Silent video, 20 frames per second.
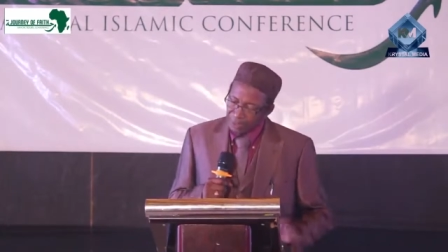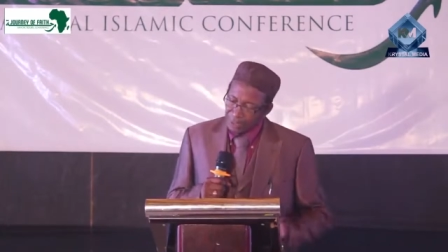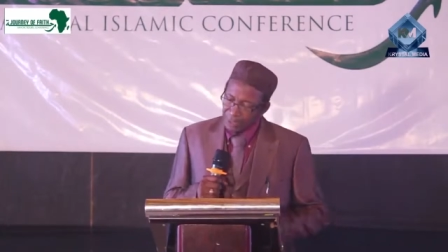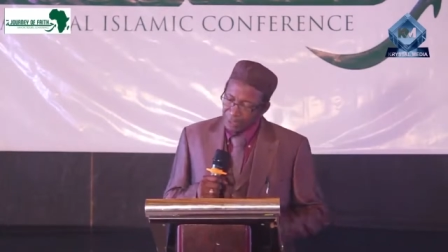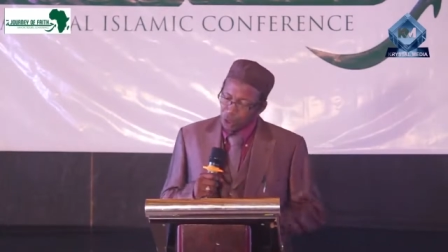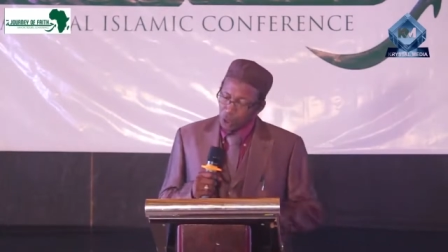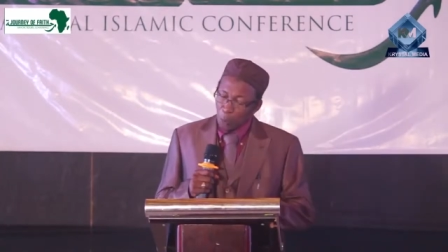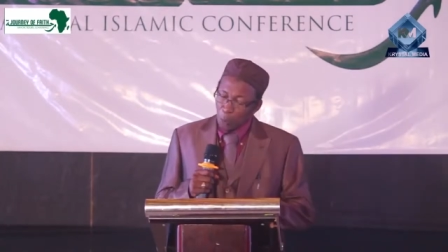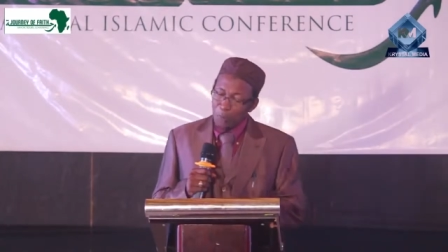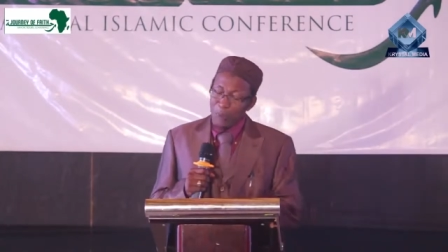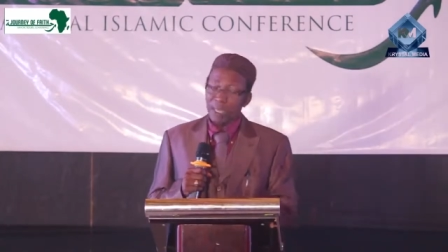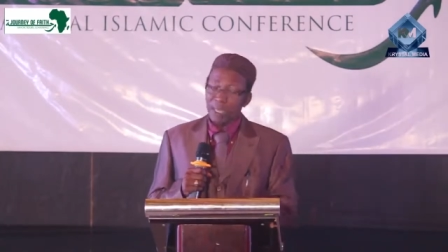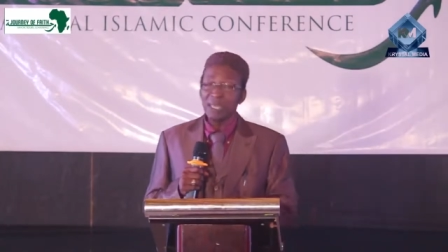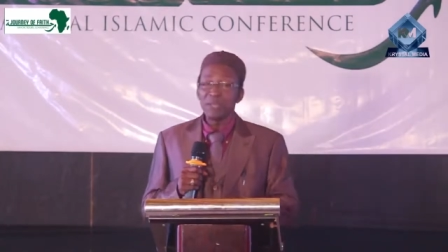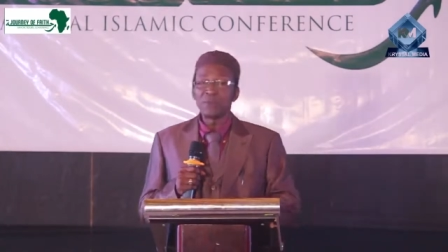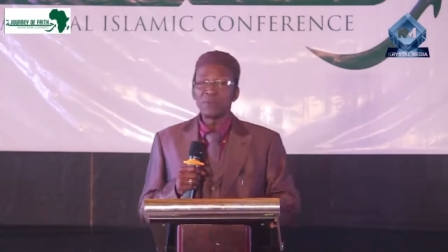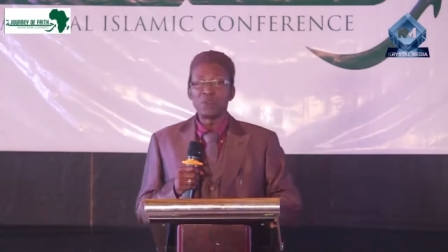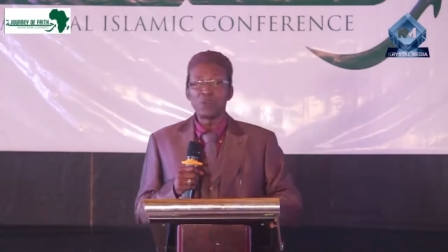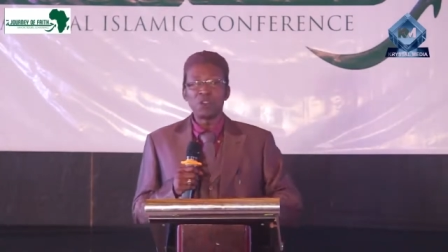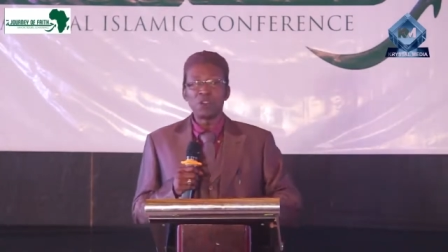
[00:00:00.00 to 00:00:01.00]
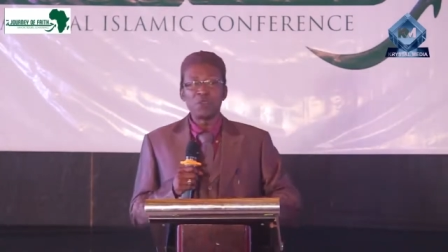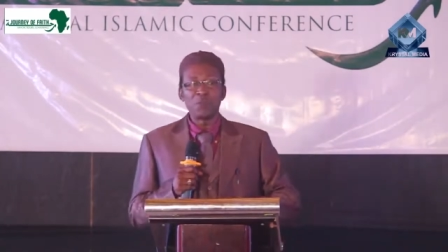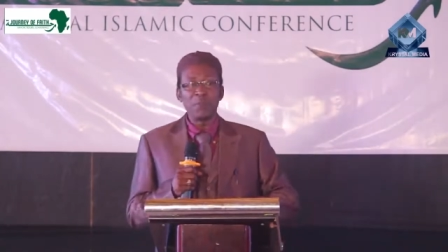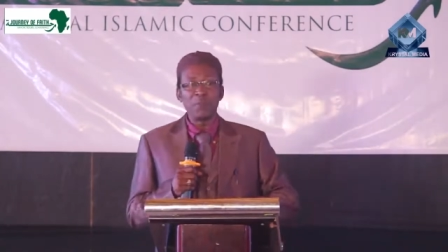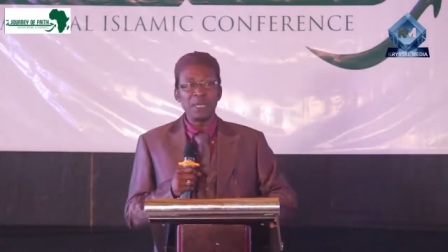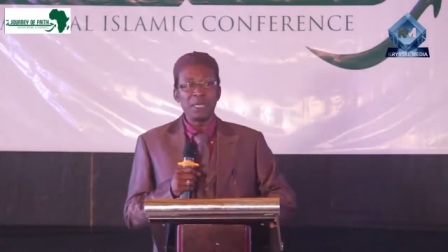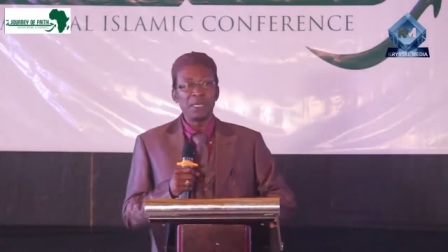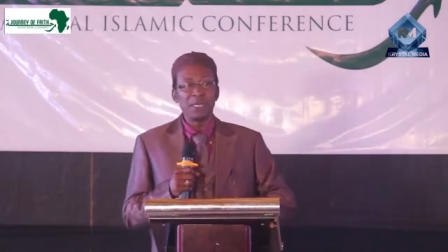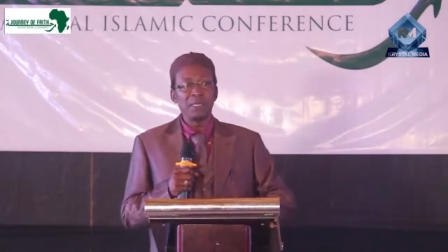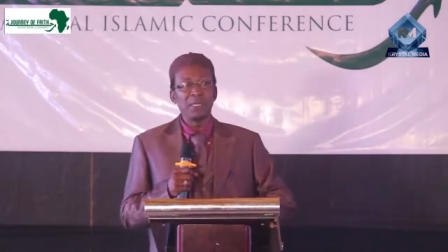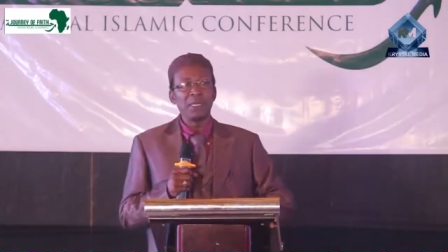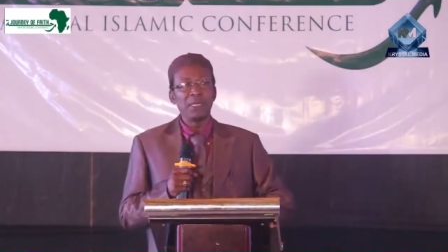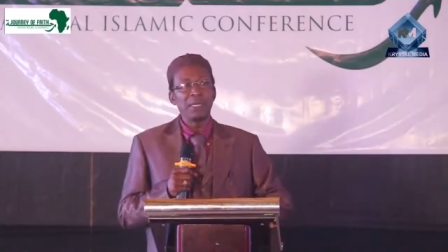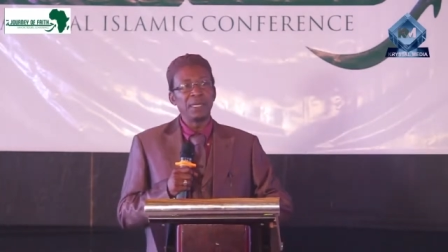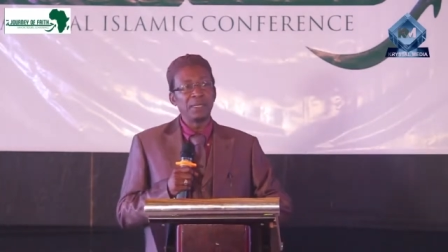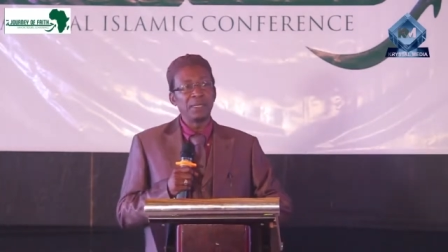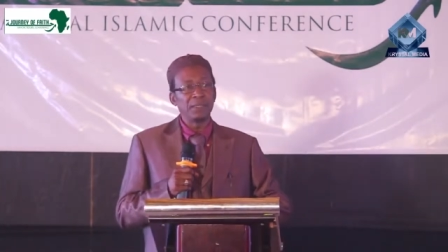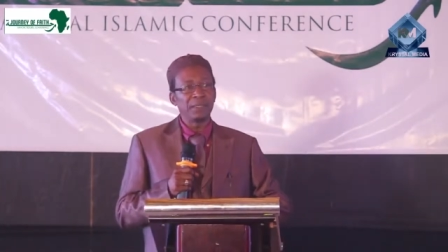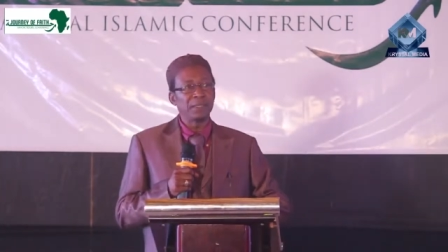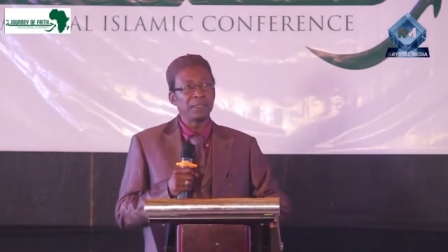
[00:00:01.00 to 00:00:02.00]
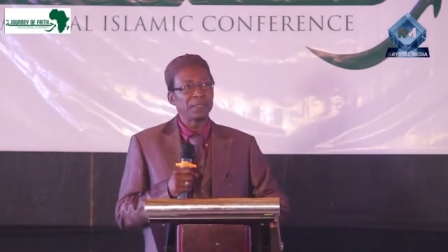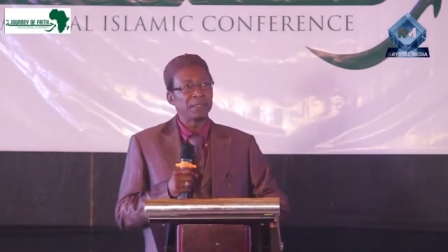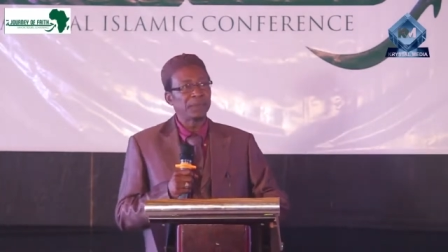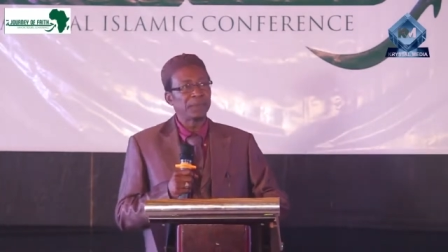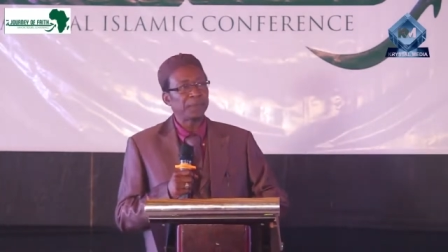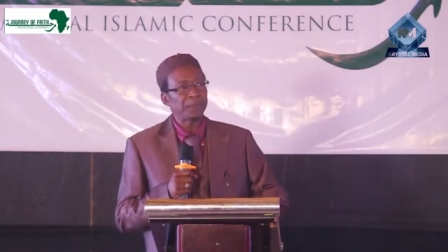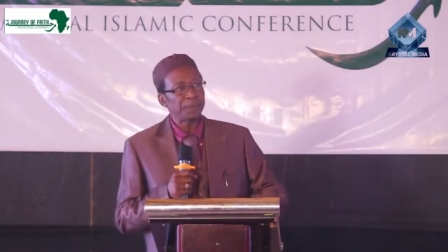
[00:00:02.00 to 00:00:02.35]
The topic in front of me is